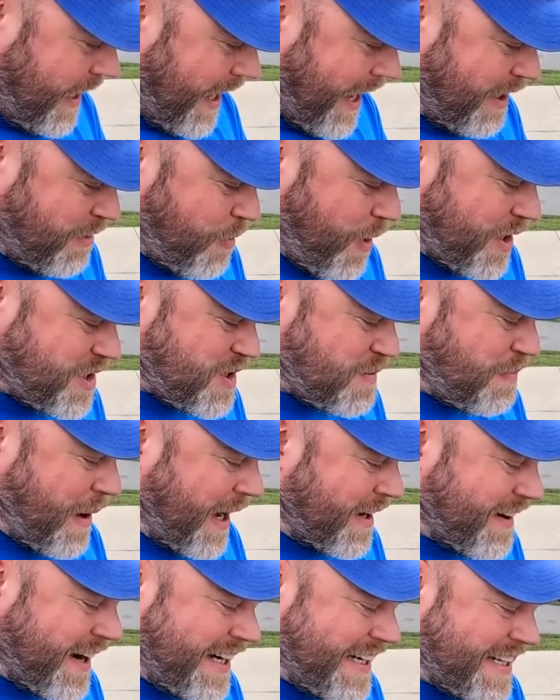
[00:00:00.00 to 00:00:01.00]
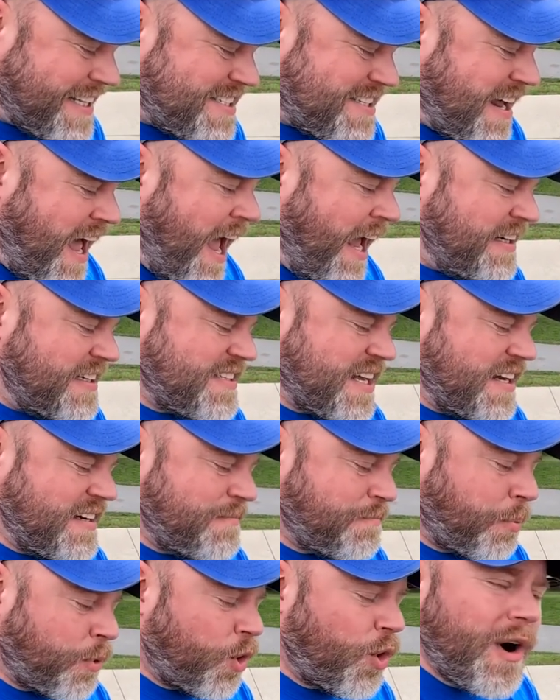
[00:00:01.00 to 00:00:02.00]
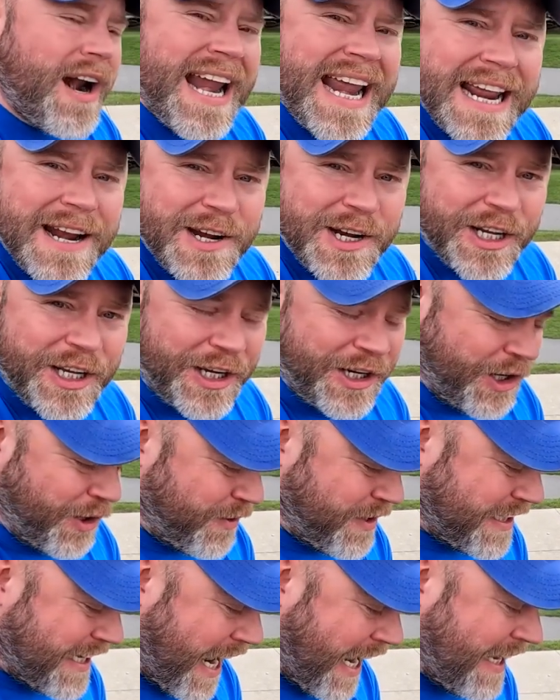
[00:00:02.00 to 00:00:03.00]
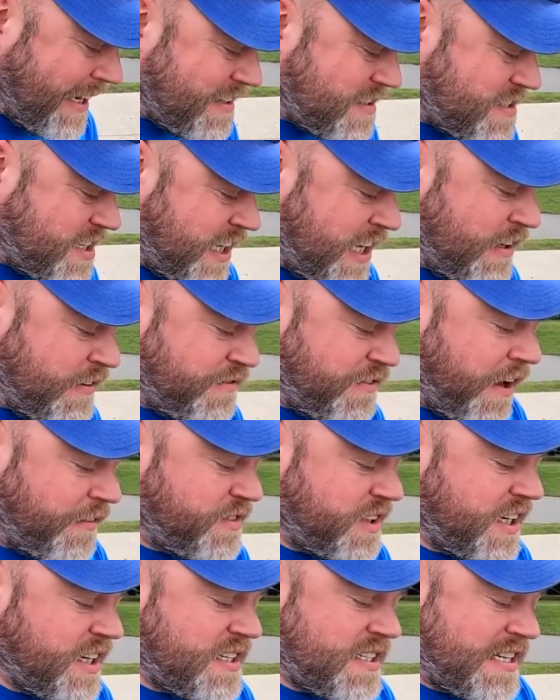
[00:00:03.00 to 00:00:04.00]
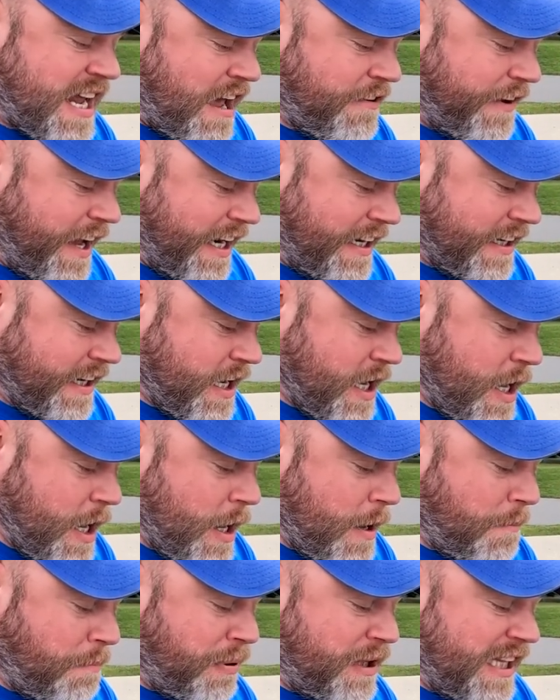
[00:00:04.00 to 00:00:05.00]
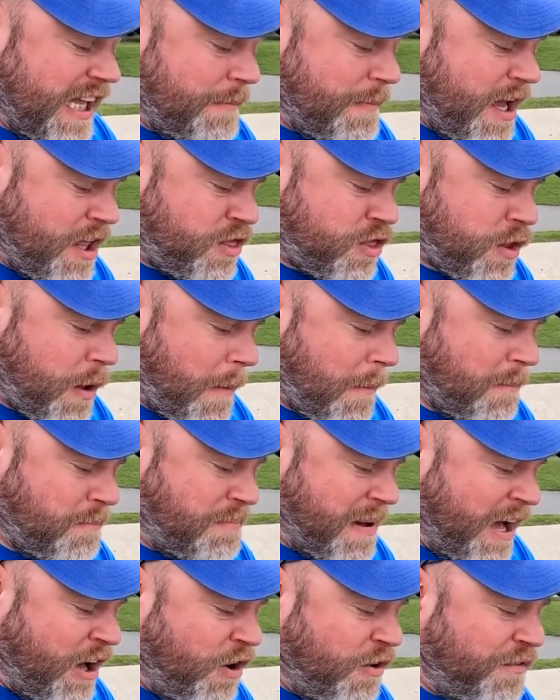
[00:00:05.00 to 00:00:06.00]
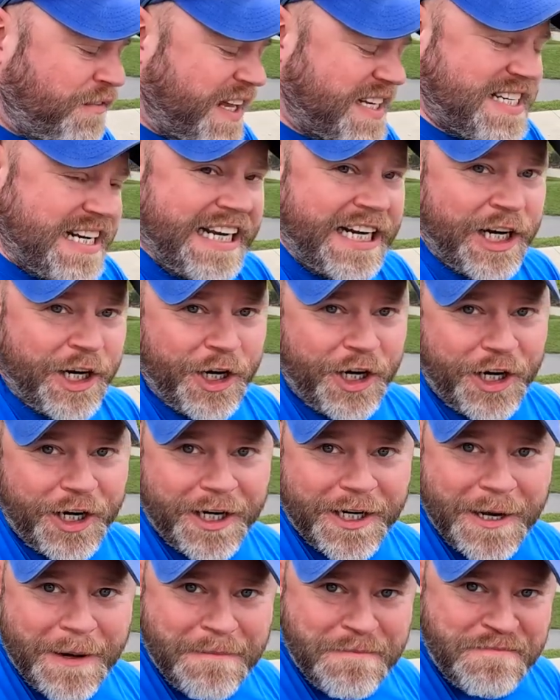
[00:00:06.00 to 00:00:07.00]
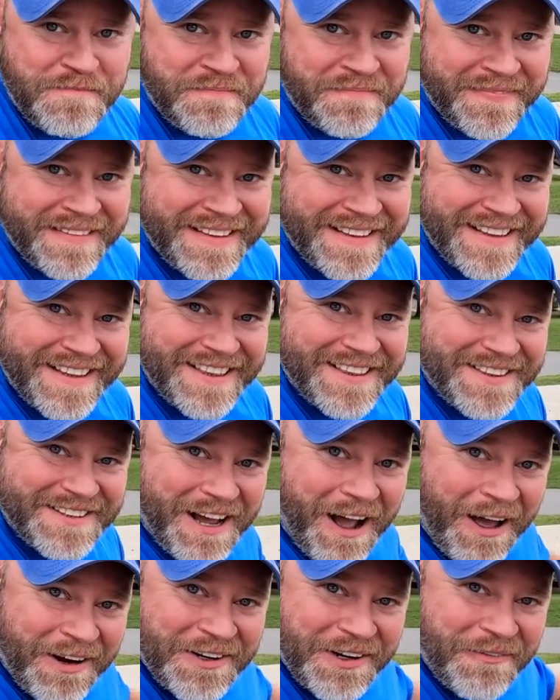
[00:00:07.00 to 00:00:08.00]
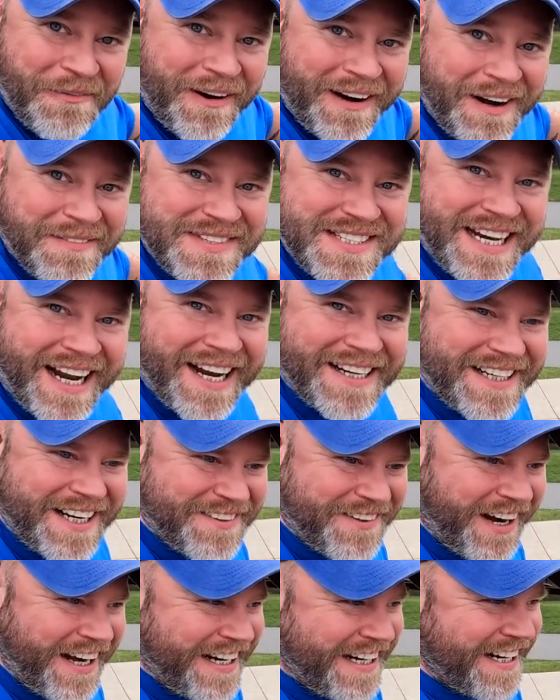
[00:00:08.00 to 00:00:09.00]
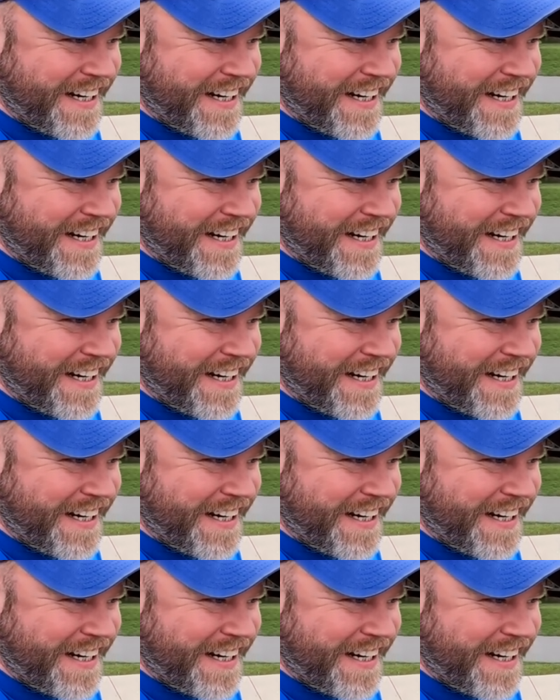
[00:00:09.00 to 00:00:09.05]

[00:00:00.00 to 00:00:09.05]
and what's buried inside is a brand new 1957 Plymouth Belvedere under where I'm standing right